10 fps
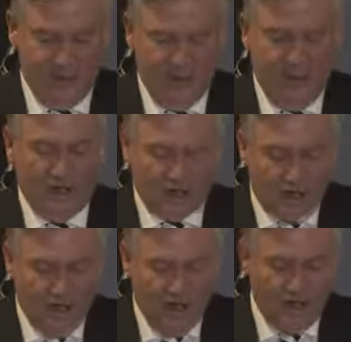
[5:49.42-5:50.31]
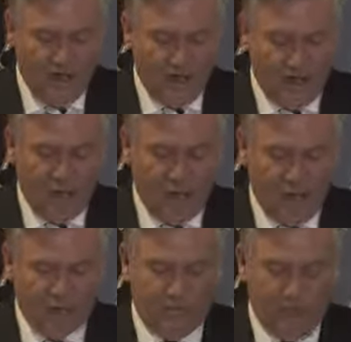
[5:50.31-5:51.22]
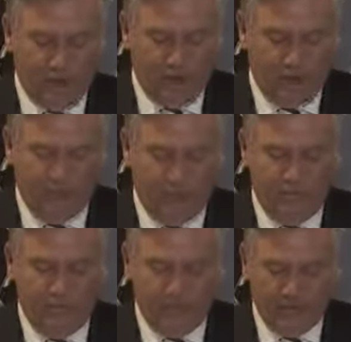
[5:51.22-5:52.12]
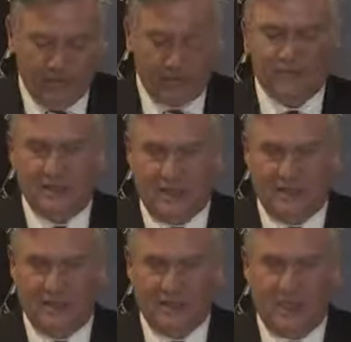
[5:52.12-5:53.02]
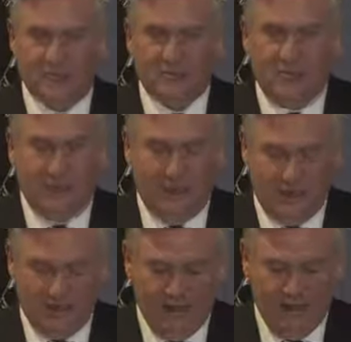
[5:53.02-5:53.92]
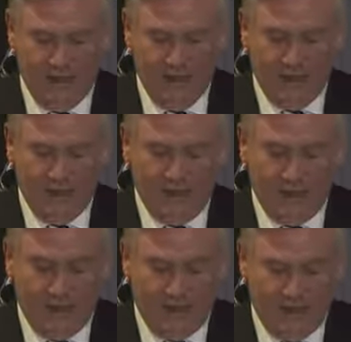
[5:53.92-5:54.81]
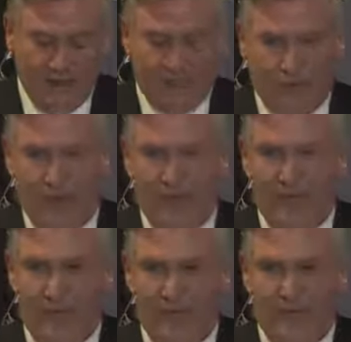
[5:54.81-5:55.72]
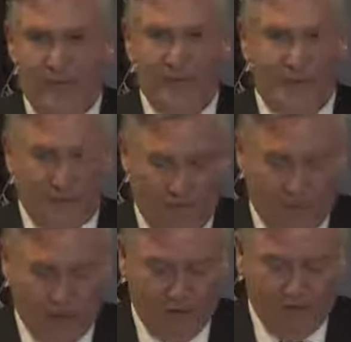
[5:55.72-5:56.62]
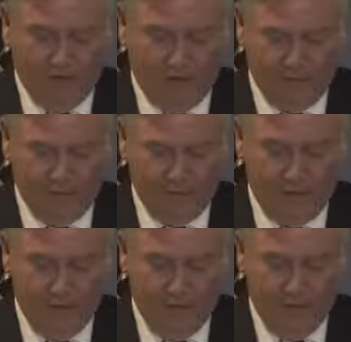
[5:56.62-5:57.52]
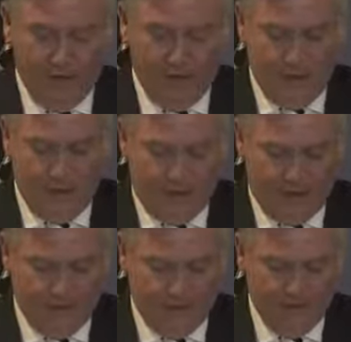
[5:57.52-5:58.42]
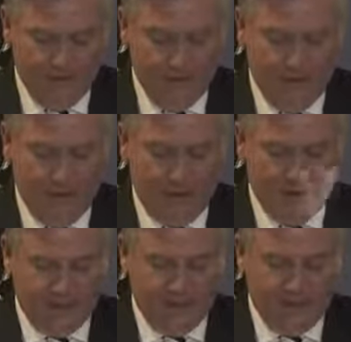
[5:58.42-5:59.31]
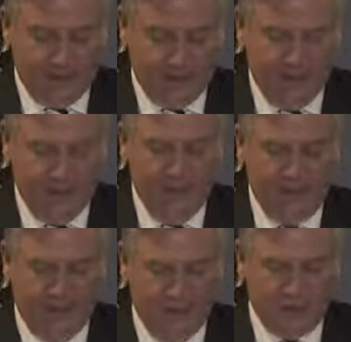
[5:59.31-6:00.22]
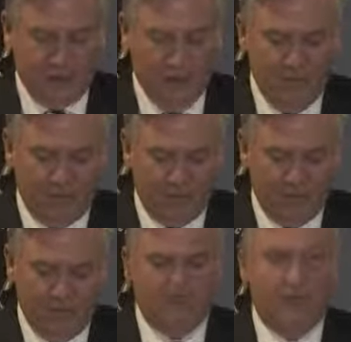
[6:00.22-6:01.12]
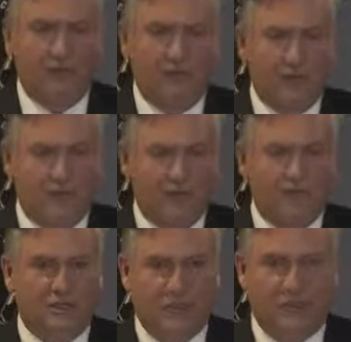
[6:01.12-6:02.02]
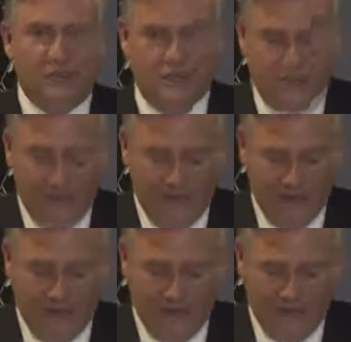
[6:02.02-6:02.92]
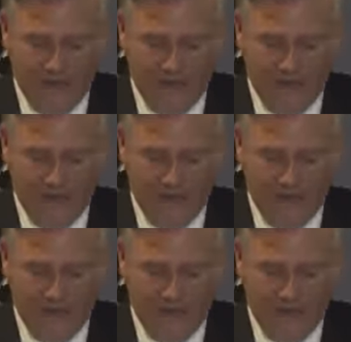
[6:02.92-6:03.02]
It is why, in the first paragraph of my written statement last Monday, which I didn't read out in my spoken comments, but I'll say again, in the first paragraph of the written statement handed out